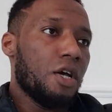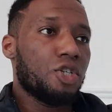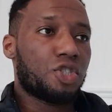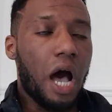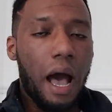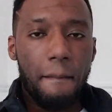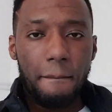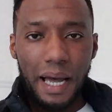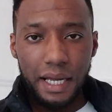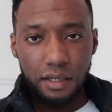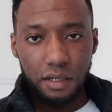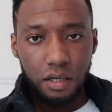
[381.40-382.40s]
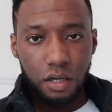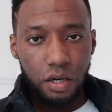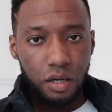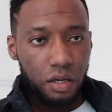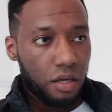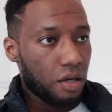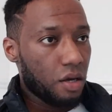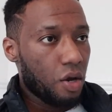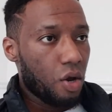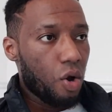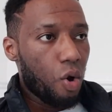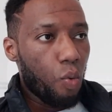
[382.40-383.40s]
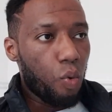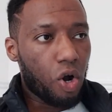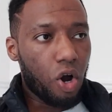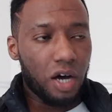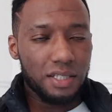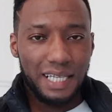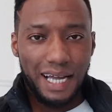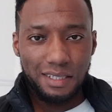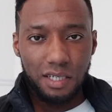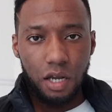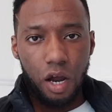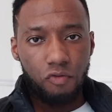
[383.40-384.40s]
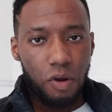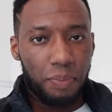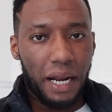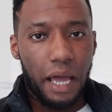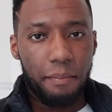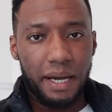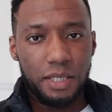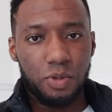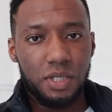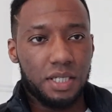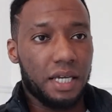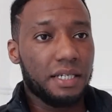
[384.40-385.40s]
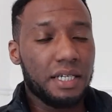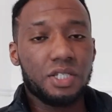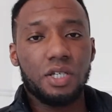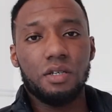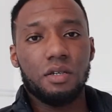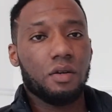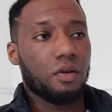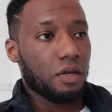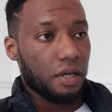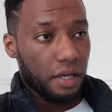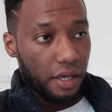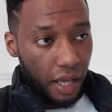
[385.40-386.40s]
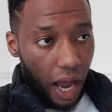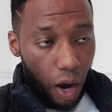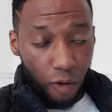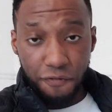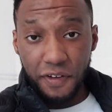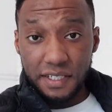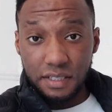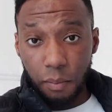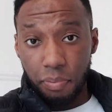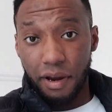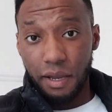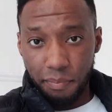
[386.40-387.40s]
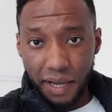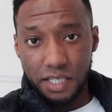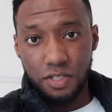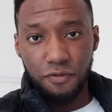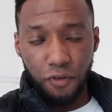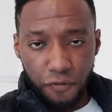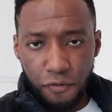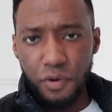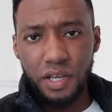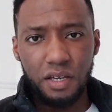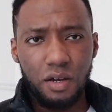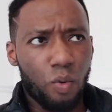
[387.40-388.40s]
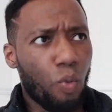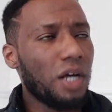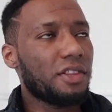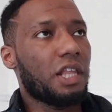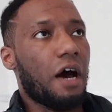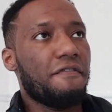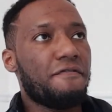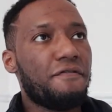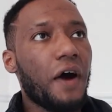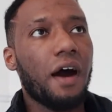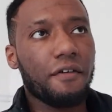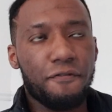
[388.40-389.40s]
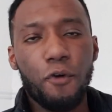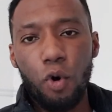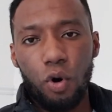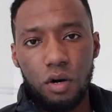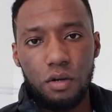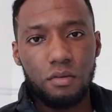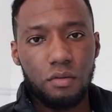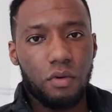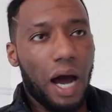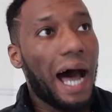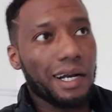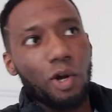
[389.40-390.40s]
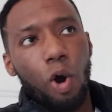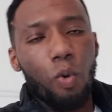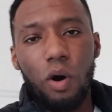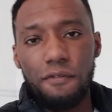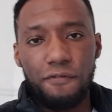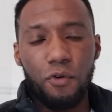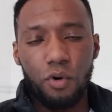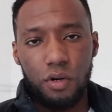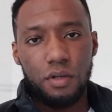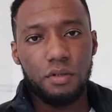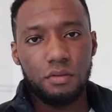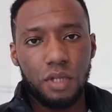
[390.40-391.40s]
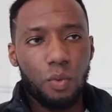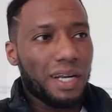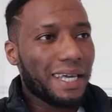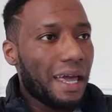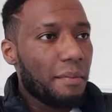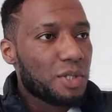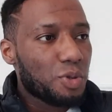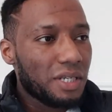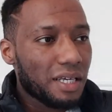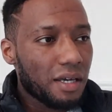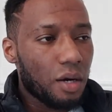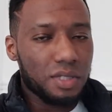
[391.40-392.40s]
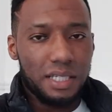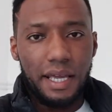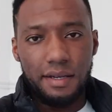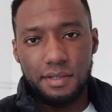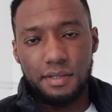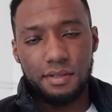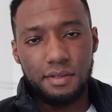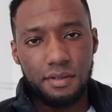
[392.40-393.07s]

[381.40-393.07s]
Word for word: Certain man were contacting her, replying back to it, saying, Listen, I'll fix the brake pads for free. What the fuck for? I know what for. They want to get in between the girl's legs.